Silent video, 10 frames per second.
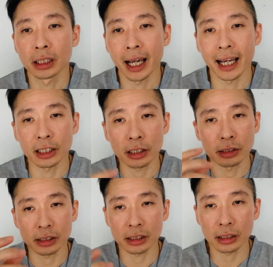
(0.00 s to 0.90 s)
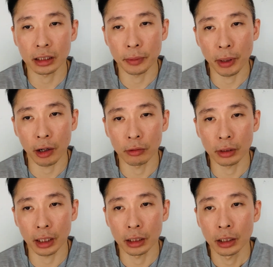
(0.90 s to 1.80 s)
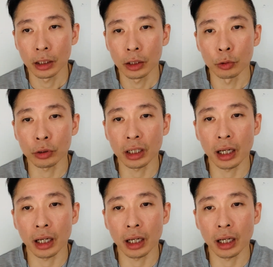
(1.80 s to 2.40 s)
and consider about like looking